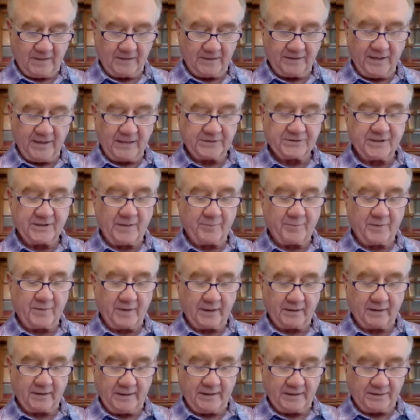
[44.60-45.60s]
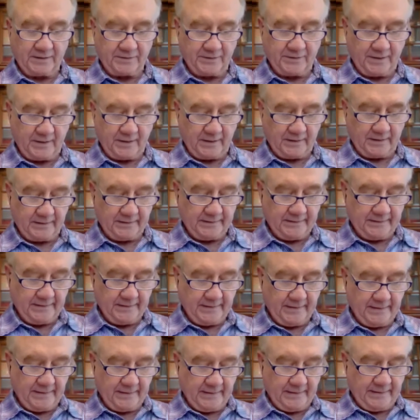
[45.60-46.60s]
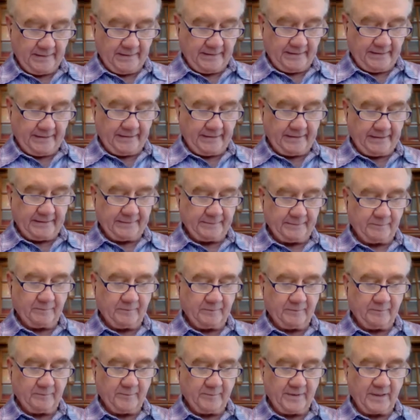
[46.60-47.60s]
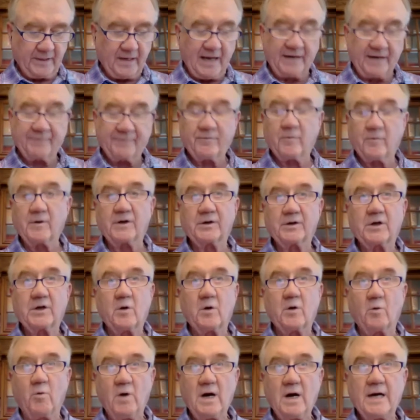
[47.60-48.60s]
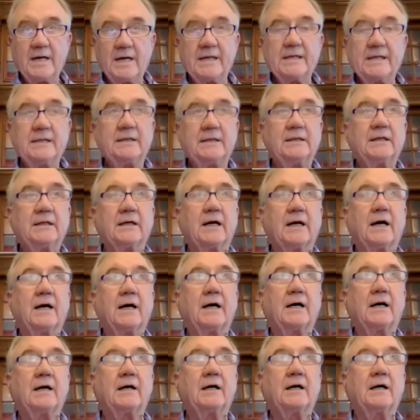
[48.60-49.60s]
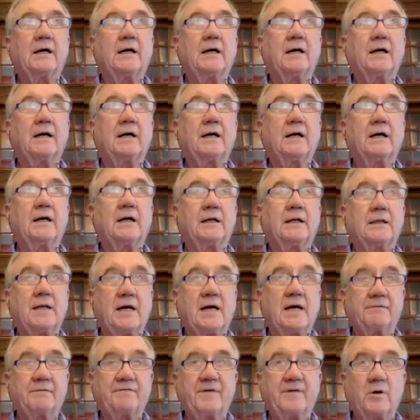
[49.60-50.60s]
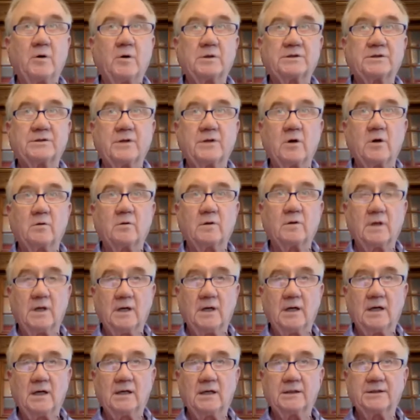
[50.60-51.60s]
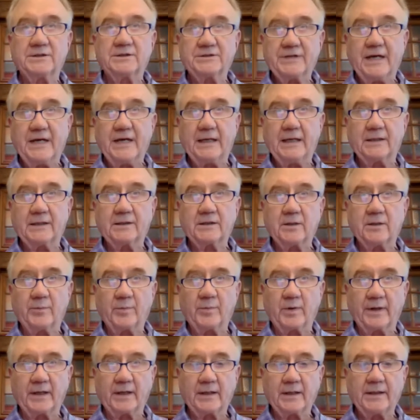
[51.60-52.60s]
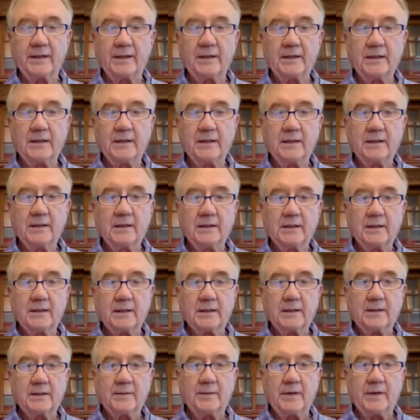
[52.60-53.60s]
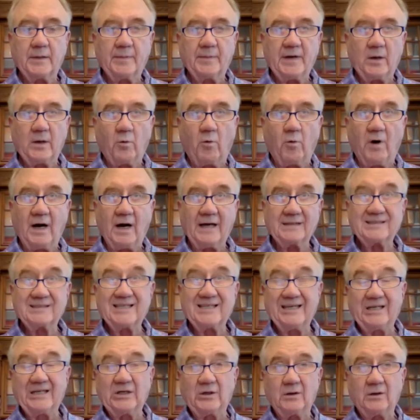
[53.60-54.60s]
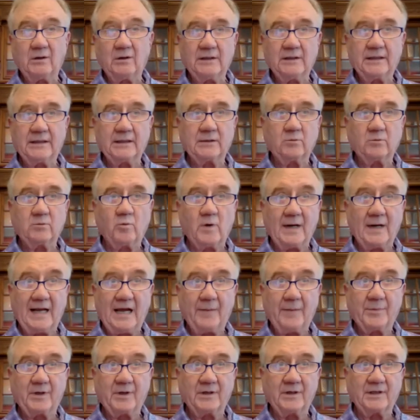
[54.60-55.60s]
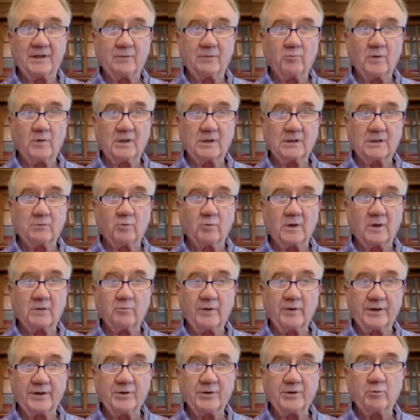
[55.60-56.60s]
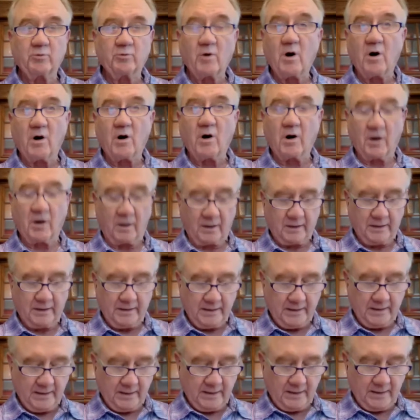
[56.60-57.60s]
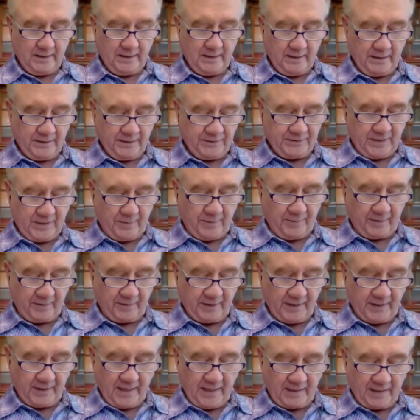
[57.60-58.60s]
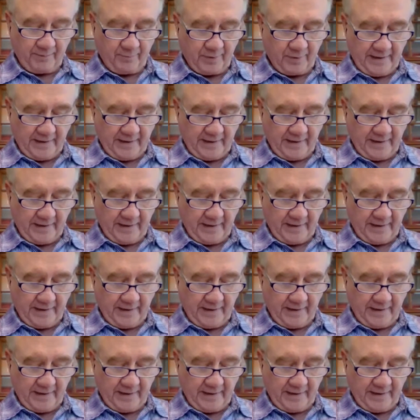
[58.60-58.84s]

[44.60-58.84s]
not something that we'd like for it to go away. A lot of folks don't understand completely about why it's here and what happened and what did we do wrong is something that I can